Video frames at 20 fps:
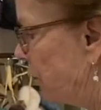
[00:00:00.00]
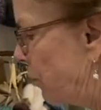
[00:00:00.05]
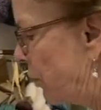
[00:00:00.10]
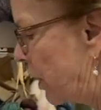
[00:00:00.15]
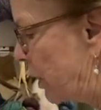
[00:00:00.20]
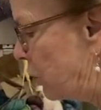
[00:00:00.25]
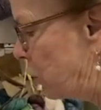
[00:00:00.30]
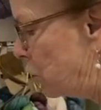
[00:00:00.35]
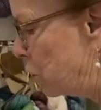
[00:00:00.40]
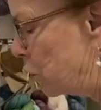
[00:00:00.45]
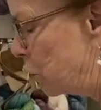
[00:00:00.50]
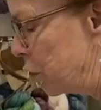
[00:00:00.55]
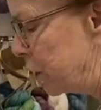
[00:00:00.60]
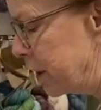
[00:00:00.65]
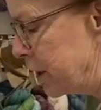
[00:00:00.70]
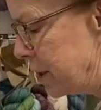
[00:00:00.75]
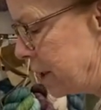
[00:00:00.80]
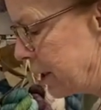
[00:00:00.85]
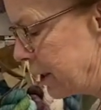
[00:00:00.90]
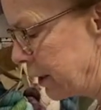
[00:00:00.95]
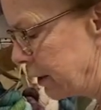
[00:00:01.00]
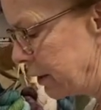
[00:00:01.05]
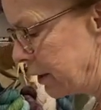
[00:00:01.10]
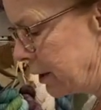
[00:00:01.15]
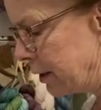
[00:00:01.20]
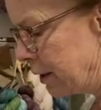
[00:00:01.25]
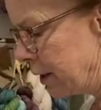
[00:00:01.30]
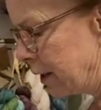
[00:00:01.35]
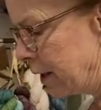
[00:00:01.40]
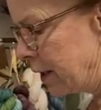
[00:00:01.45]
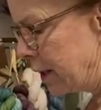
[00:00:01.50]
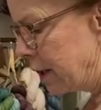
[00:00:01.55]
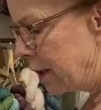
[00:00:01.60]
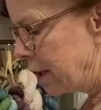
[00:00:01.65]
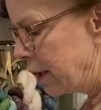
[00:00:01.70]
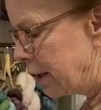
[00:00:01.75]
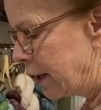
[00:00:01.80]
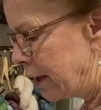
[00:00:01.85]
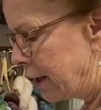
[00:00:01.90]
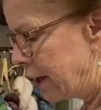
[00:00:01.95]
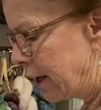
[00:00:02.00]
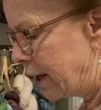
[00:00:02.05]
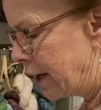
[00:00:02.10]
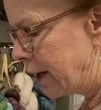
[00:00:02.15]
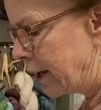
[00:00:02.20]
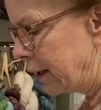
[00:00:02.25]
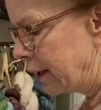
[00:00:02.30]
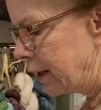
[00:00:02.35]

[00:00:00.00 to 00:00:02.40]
that you could knit at